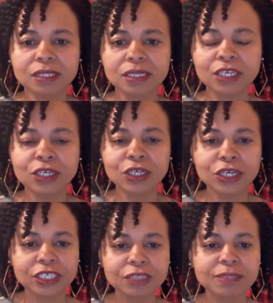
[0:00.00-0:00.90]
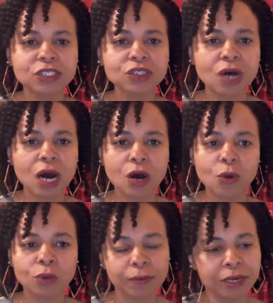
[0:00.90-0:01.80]
encouragement to all
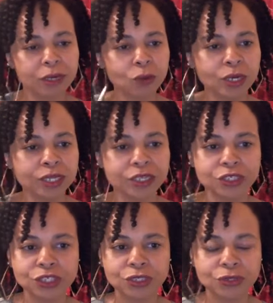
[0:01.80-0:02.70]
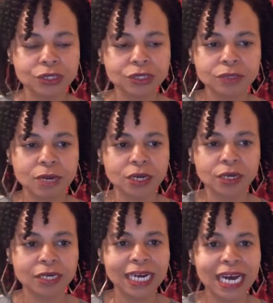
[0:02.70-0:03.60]
women, whether your children are small
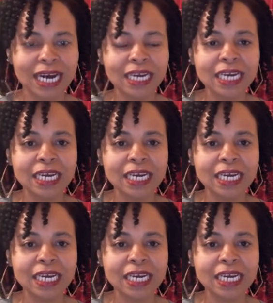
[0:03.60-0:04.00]
or not,